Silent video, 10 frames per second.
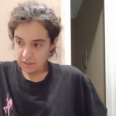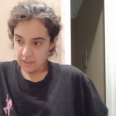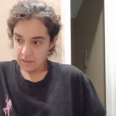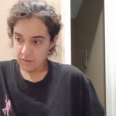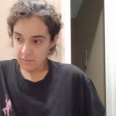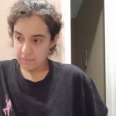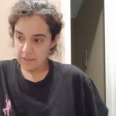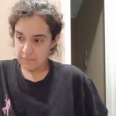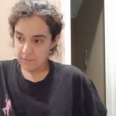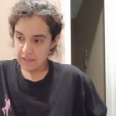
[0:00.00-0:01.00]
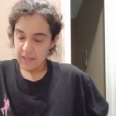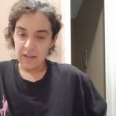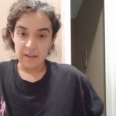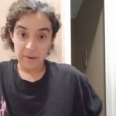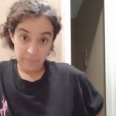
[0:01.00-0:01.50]
you know,
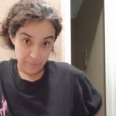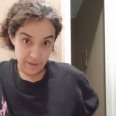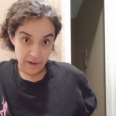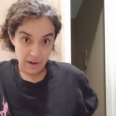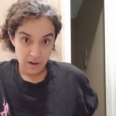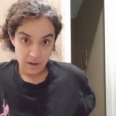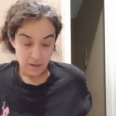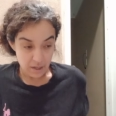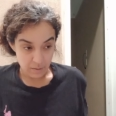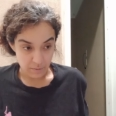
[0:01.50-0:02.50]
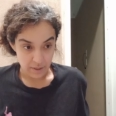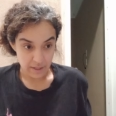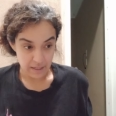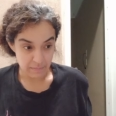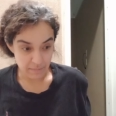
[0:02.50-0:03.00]
getting up there. I want to
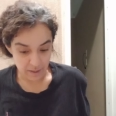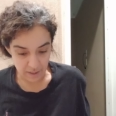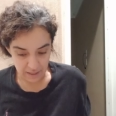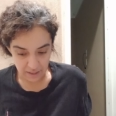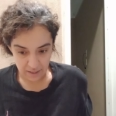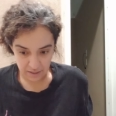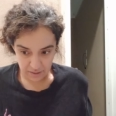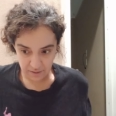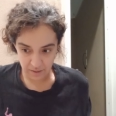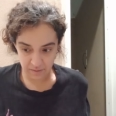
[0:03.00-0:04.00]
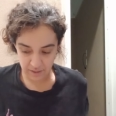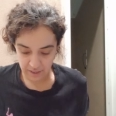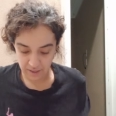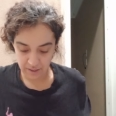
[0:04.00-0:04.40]
have my grandkids already.